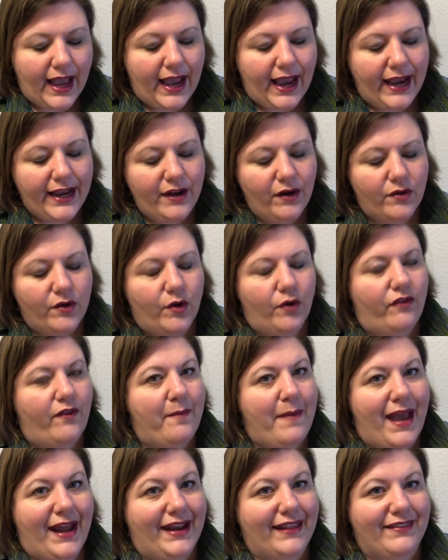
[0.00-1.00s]
I don't know if
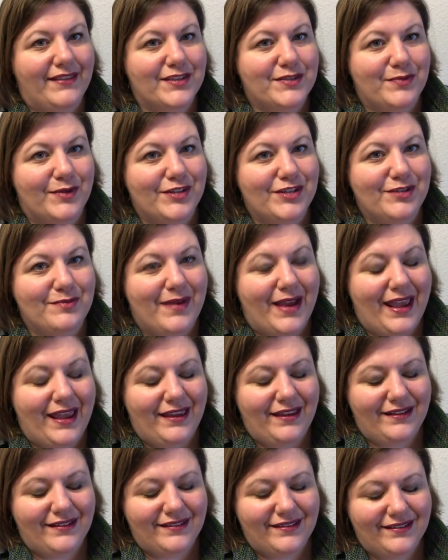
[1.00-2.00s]
I'm adding this one to my
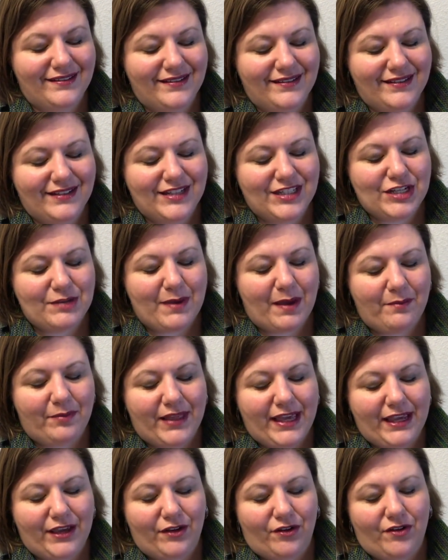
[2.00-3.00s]

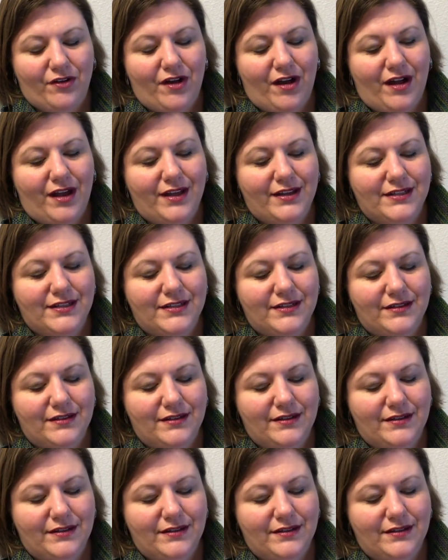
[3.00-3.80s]
blanket or not.